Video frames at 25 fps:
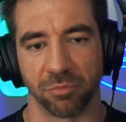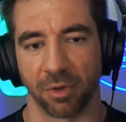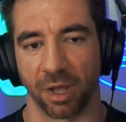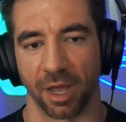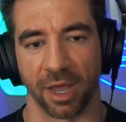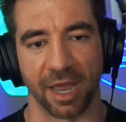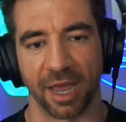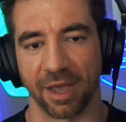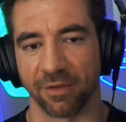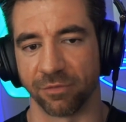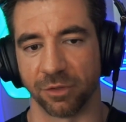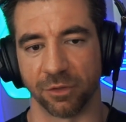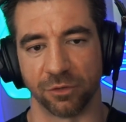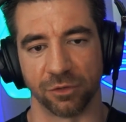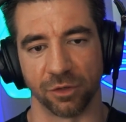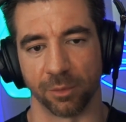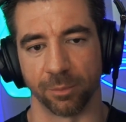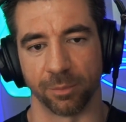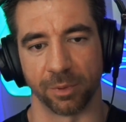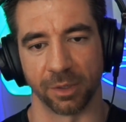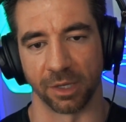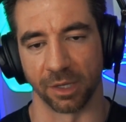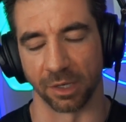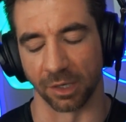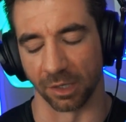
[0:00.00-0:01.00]
I have to
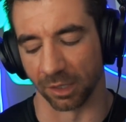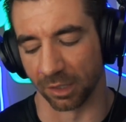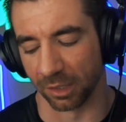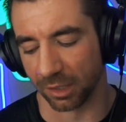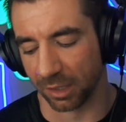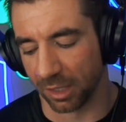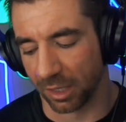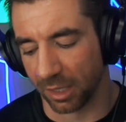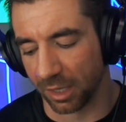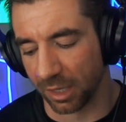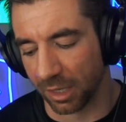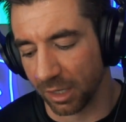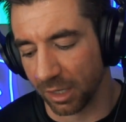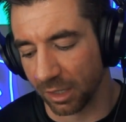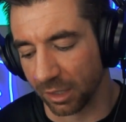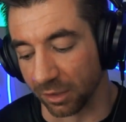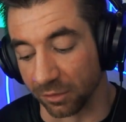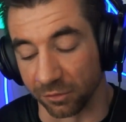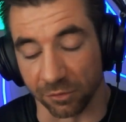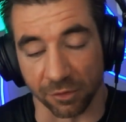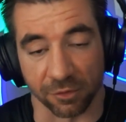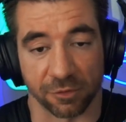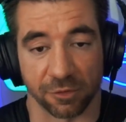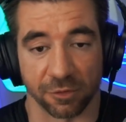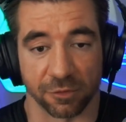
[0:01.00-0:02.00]
jump in
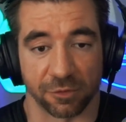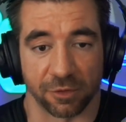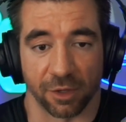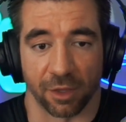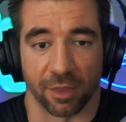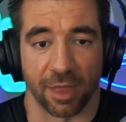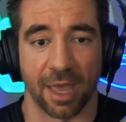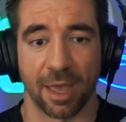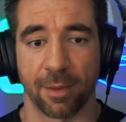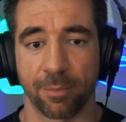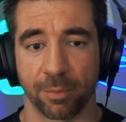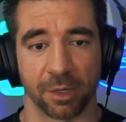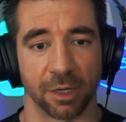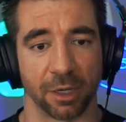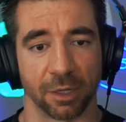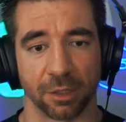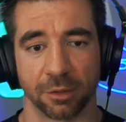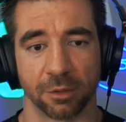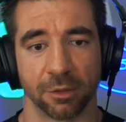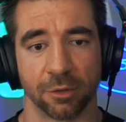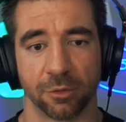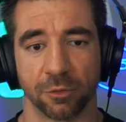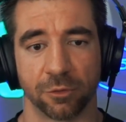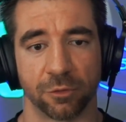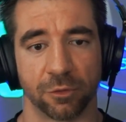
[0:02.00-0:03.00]
because this is still happening.
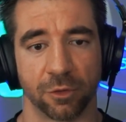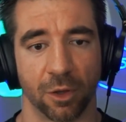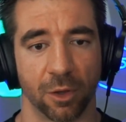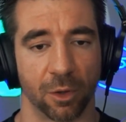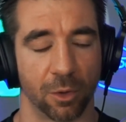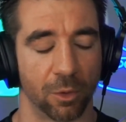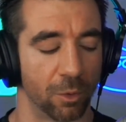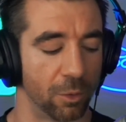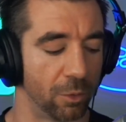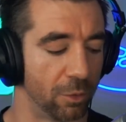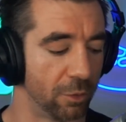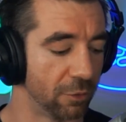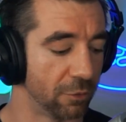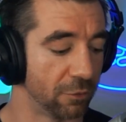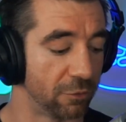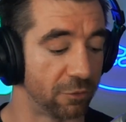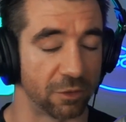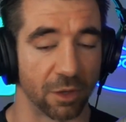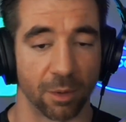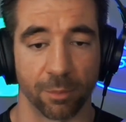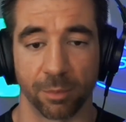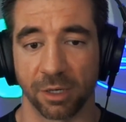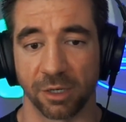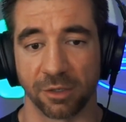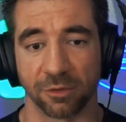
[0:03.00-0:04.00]
So
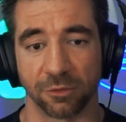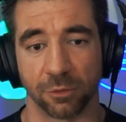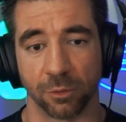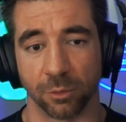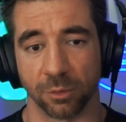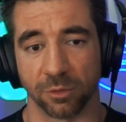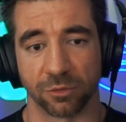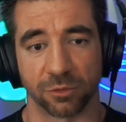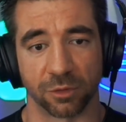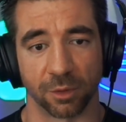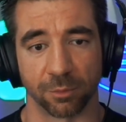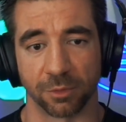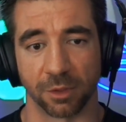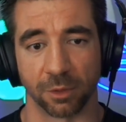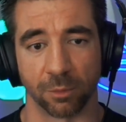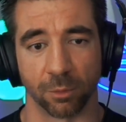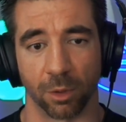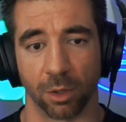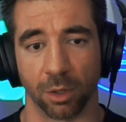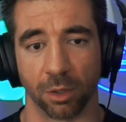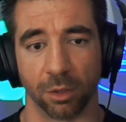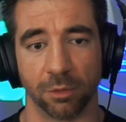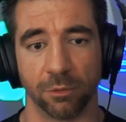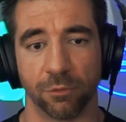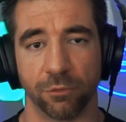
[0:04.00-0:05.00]
somebody's doing something
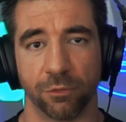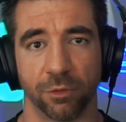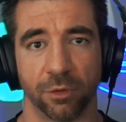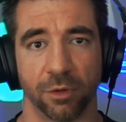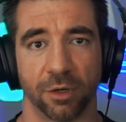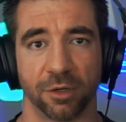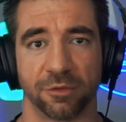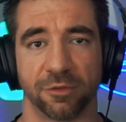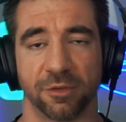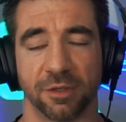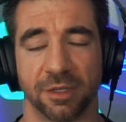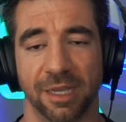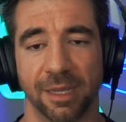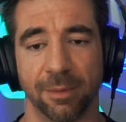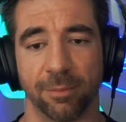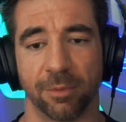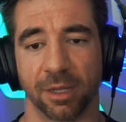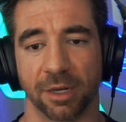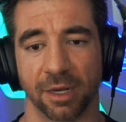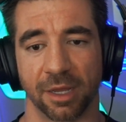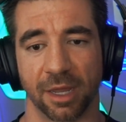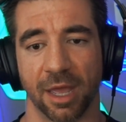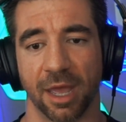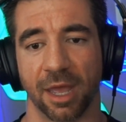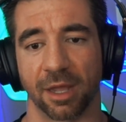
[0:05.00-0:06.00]
wrong for us to keep
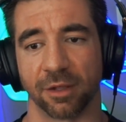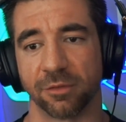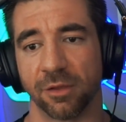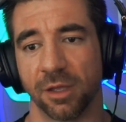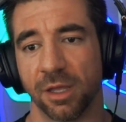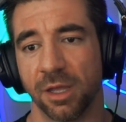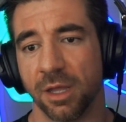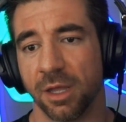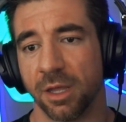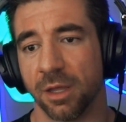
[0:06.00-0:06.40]
getting hacked.